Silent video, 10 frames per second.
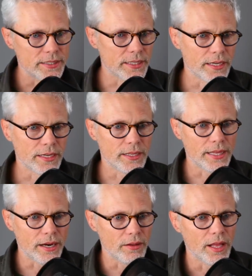uh,
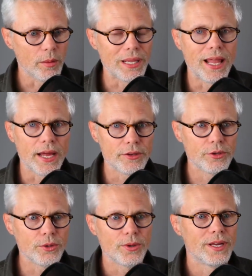that'll help a lot
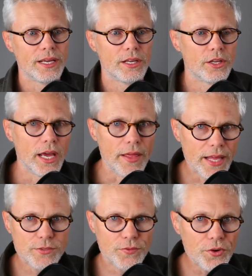too. And
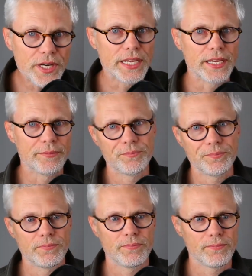that's free,
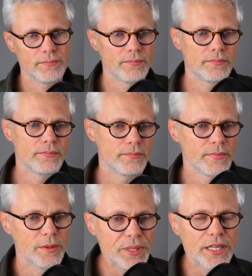
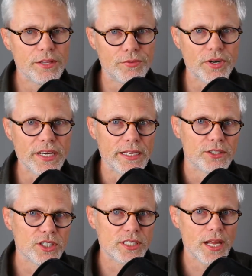completely free.
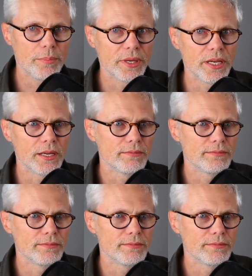Just stop eating,